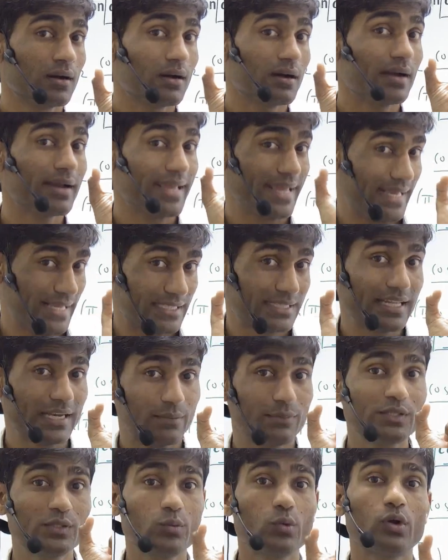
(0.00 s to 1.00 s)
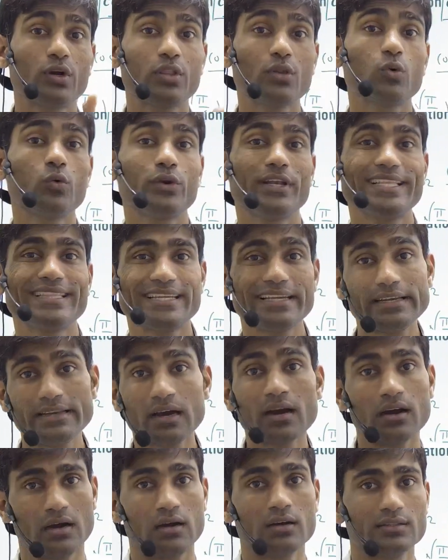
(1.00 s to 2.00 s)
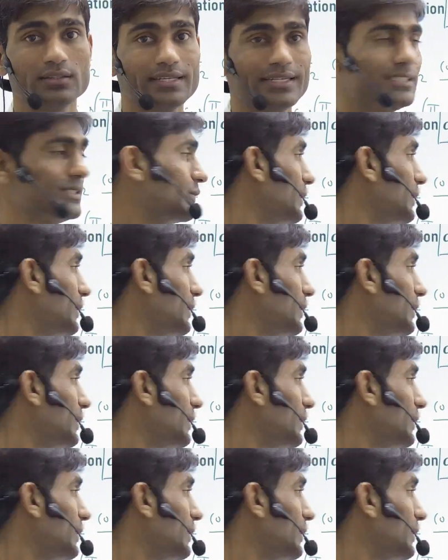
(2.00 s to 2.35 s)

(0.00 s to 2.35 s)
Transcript: x. That means we want the only theta. That's why